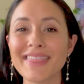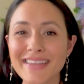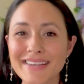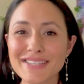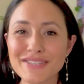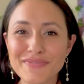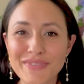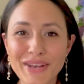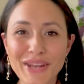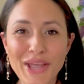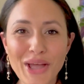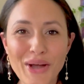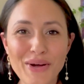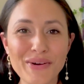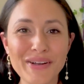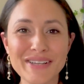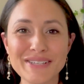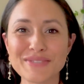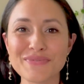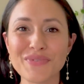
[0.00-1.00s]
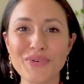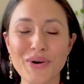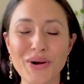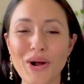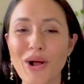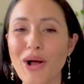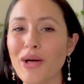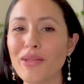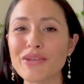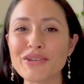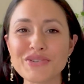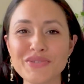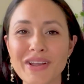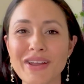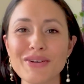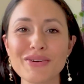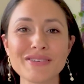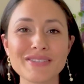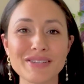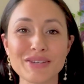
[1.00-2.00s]
This video is for all the
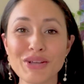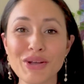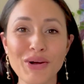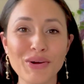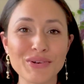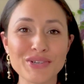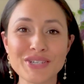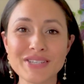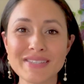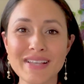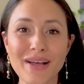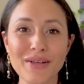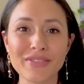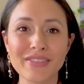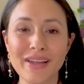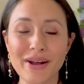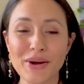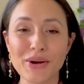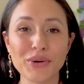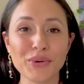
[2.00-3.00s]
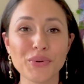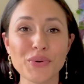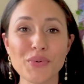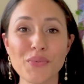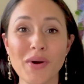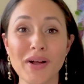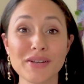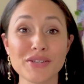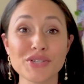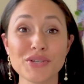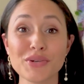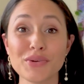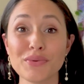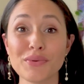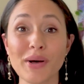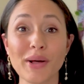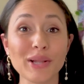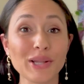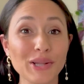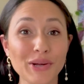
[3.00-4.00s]
trainers and coaches out there who want
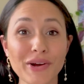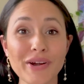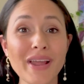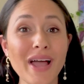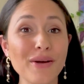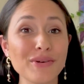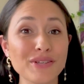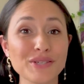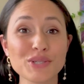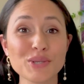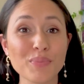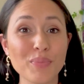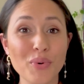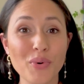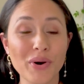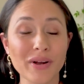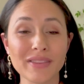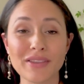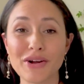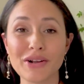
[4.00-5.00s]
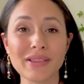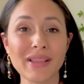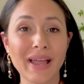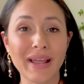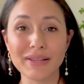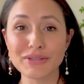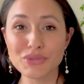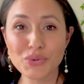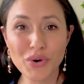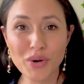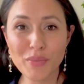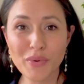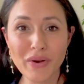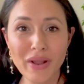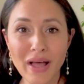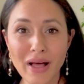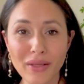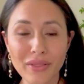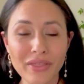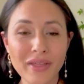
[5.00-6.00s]
to learn how to support their clients' hormone
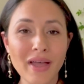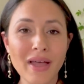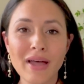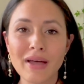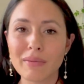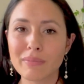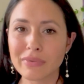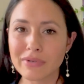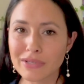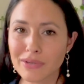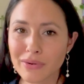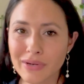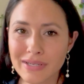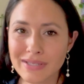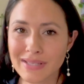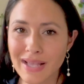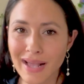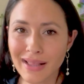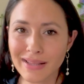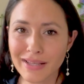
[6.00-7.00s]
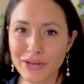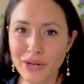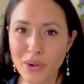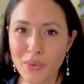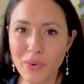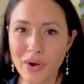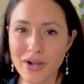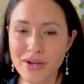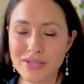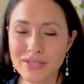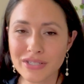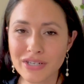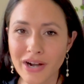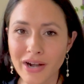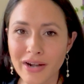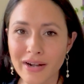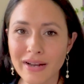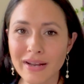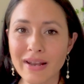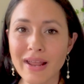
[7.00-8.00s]
health, but don't exactly know where to
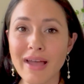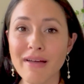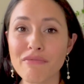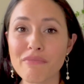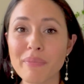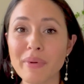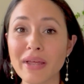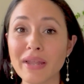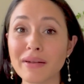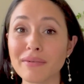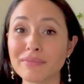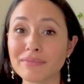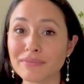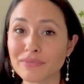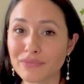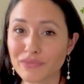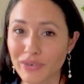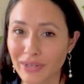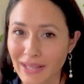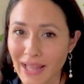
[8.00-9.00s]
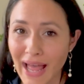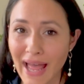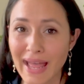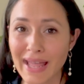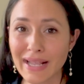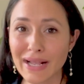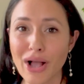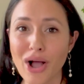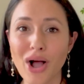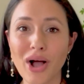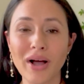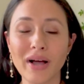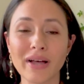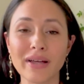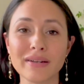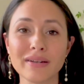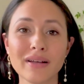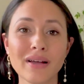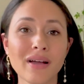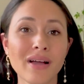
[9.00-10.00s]
start and have been relying
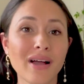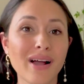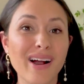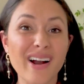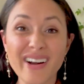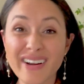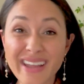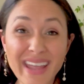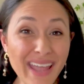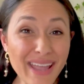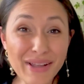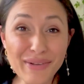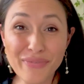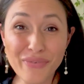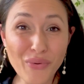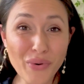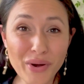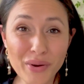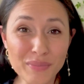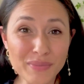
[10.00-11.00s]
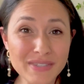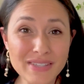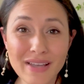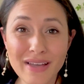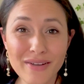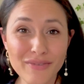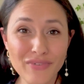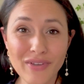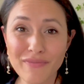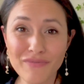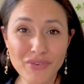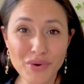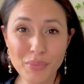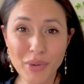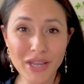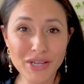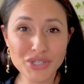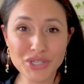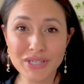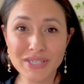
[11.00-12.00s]
on archaic forms of
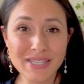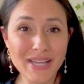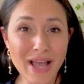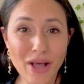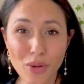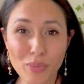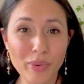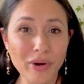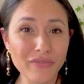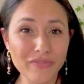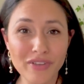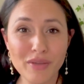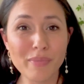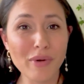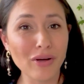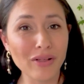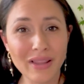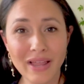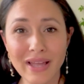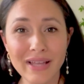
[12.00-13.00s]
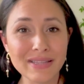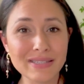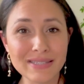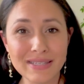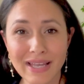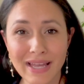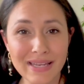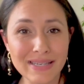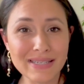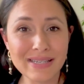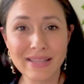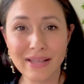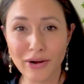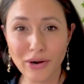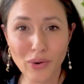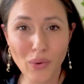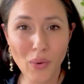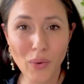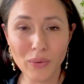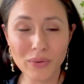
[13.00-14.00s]
information to help our female clients get to their
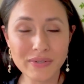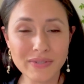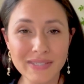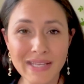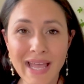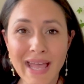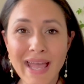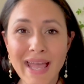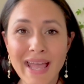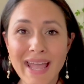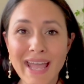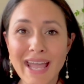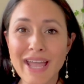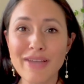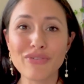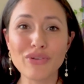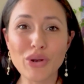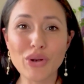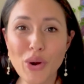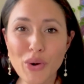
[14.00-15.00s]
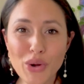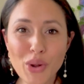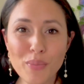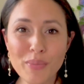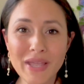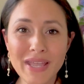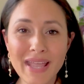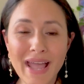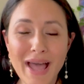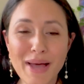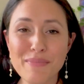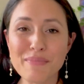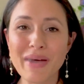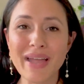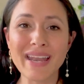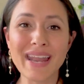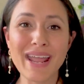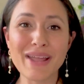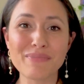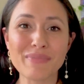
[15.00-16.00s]
goals. If you don't know me yet, my
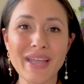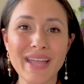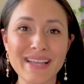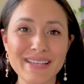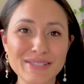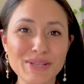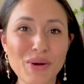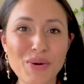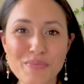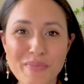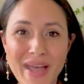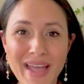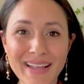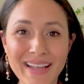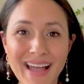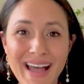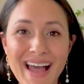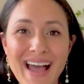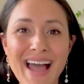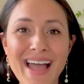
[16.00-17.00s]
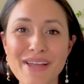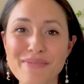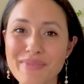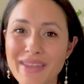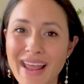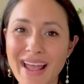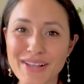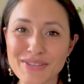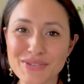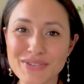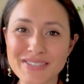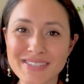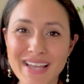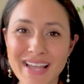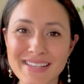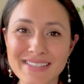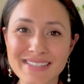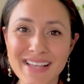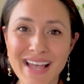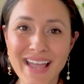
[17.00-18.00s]
name is Omega. I am an
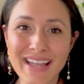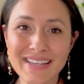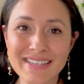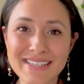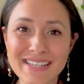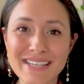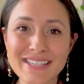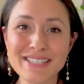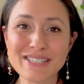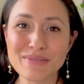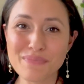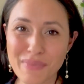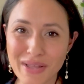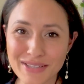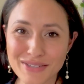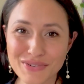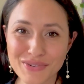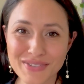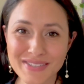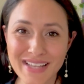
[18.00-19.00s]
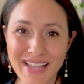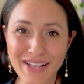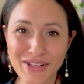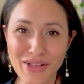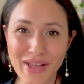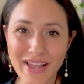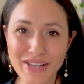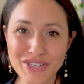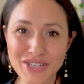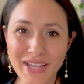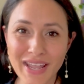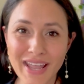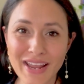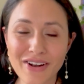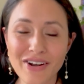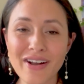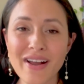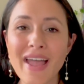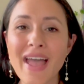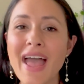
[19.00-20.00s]
exercise scientist, menstrual cycle
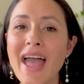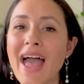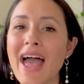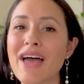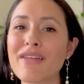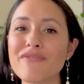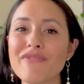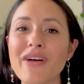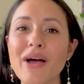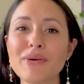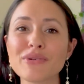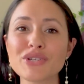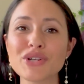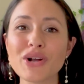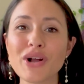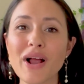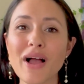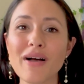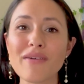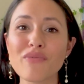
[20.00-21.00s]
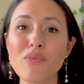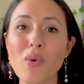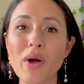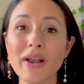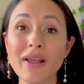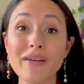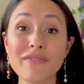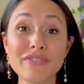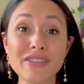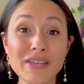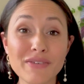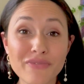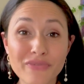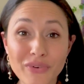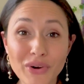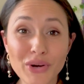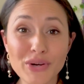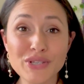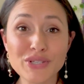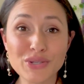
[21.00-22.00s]
educator, and founder of one of the
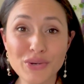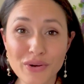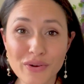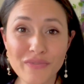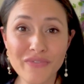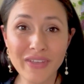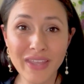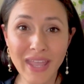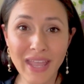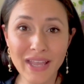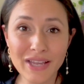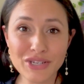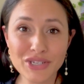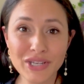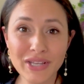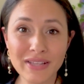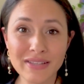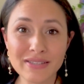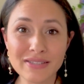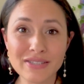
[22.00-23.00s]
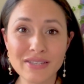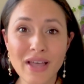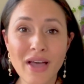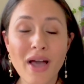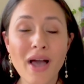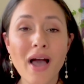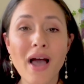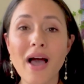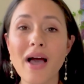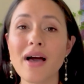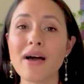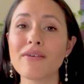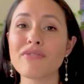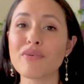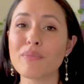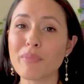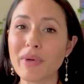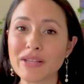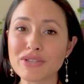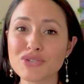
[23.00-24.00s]
first certifications of
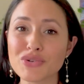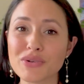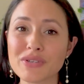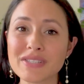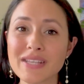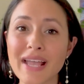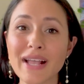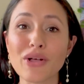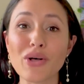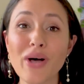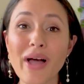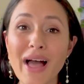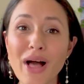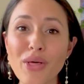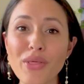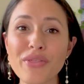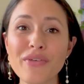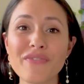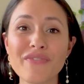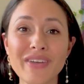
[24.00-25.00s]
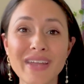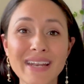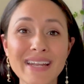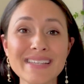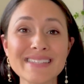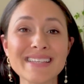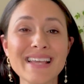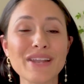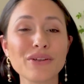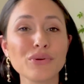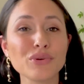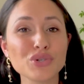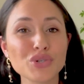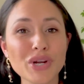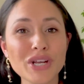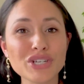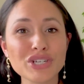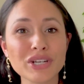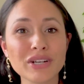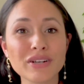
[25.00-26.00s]
menstrual cycle health, fitness, and
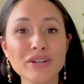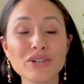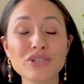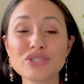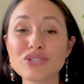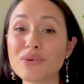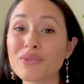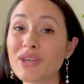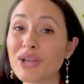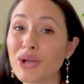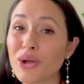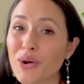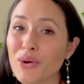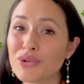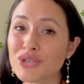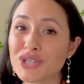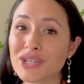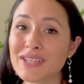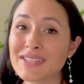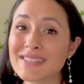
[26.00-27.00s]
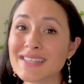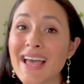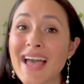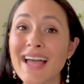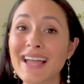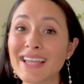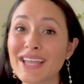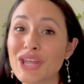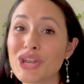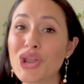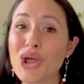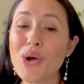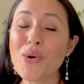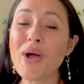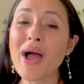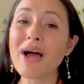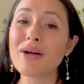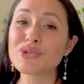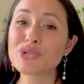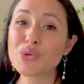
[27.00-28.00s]
nutrition so that coaches can know
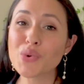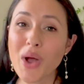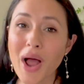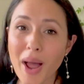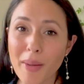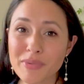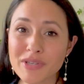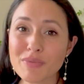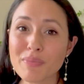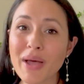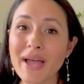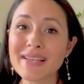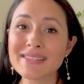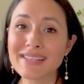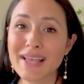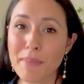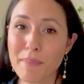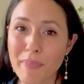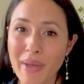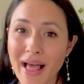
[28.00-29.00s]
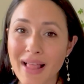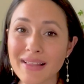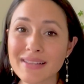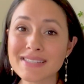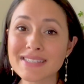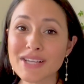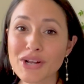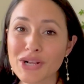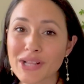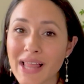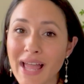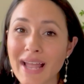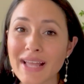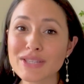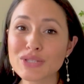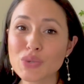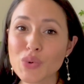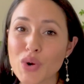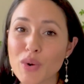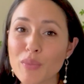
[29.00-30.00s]
how to optimize and balance their
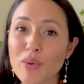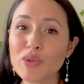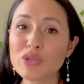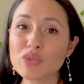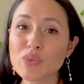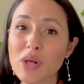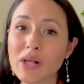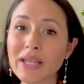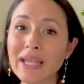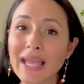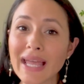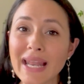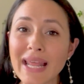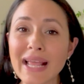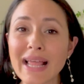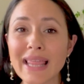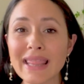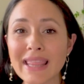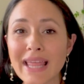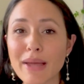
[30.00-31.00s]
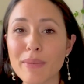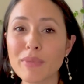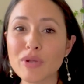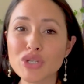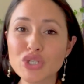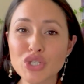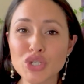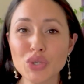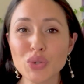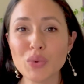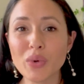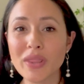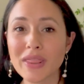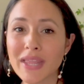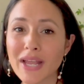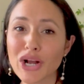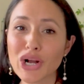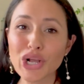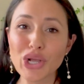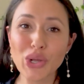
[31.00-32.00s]
clients' hormones while getting them to
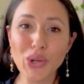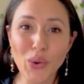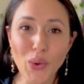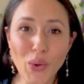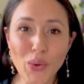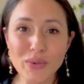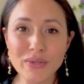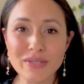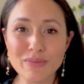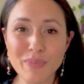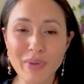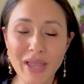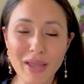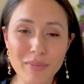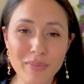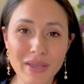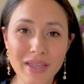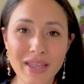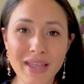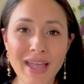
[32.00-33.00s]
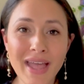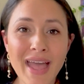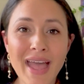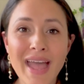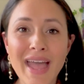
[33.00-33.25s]
their goals, baby.